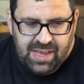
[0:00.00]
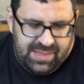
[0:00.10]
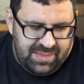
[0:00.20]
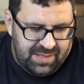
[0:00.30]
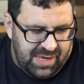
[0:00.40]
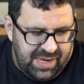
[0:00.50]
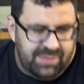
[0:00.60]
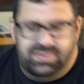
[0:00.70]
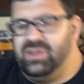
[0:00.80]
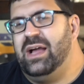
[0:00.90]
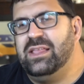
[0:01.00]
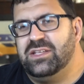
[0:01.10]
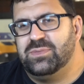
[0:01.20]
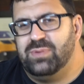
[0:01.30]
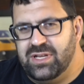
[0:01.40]
And I applied
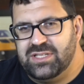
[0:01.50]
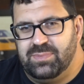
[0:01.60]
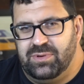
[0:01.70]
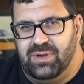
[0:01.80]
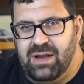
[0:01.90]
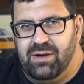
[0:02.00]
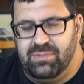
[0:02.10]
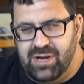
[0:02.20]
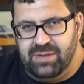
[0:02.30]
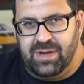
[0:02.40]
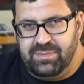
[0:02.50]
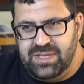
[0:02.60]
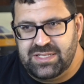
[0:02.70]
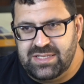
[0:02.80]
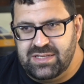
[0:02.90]
this principle to how I ran my
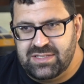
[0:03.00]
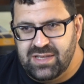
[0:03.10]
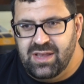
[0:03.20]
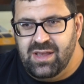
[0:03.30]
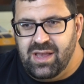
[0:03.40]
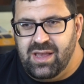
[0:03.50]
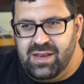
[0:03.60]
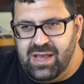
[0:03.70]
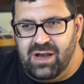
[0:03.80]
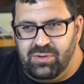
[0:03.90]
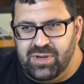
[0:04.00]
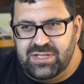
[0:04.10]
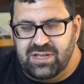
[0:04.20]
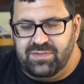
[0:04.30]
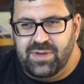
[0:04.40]
business. And now
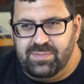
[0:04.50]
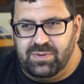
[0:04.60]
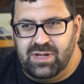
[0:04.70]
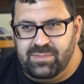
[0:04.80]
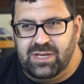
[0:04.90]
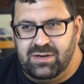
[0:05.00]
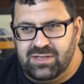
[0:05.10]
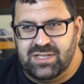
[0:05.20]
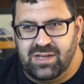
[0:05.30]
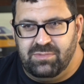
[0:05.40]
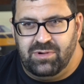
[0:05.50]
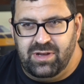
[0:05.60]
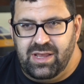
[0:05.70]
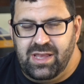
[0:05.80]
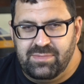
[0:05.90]
instead of people coming here and saying, I
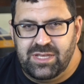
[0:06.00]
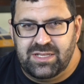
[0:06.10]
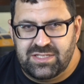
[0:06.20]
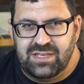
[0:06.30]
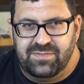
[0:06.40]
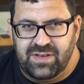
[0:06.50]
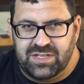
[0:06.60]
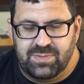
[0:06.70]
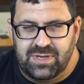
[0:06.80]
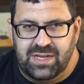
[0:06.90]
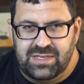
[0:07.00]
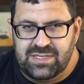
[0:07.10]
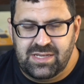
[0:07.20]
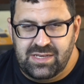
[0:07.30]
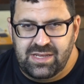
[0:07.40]
want A, B, and C fixed, but not
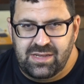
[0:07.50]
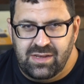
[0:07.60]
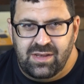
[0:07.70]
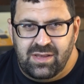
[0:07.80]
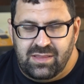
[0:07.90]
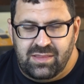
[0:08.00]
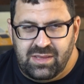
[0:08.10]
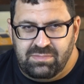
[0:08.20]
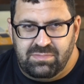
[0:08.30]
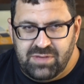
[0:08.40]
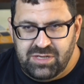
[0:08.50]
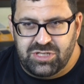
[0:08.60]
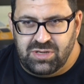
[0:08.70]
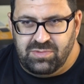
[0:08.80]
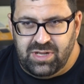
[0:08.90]
D and E, they
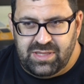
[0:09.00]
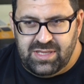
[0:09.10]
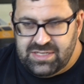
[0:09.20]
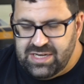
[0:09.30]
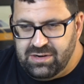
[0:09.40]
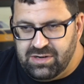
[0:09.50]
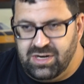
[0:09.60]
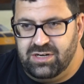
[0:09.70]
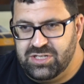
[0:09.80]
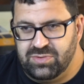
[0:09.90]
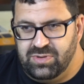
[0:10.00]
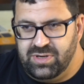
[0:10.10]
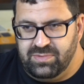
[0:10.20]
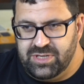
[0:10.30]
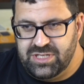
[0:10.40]
usually want the entire car
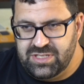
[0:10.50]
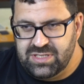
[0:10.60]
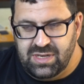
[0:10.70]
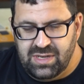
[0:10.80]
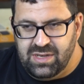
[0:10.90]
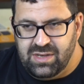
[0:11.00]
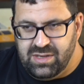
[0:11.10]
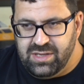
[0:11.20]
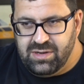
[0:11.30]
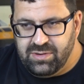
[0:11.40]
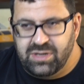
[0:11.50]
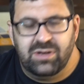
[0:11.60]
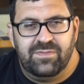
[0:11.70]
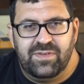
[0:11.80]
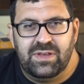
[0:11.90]
sorted, which is, a
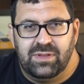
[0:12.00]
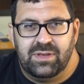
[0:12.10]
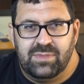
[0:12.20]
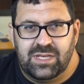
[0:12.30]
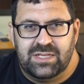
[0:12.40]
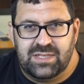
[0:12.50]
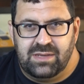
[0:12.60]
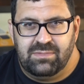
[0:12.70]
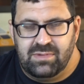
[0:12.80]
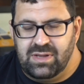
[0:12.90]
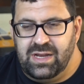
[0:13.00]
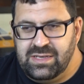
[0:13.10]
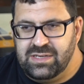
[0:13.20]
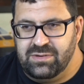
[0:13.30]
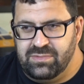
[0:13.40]
good feeling because I
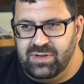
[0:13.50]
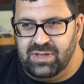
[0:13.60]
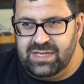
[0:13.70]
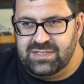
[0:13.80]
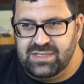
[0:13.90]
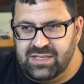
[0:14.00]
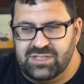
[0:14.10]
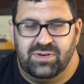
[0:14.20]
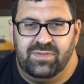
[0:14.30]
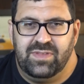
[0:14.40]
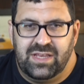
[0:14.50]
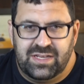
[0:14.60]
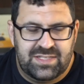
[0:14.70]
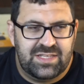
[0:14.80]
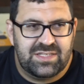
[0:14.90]
didn't realize that sort of thing
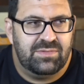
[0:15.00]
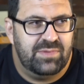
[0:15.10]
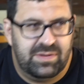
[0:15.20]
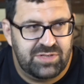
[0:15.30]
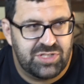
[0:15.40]
existed when I was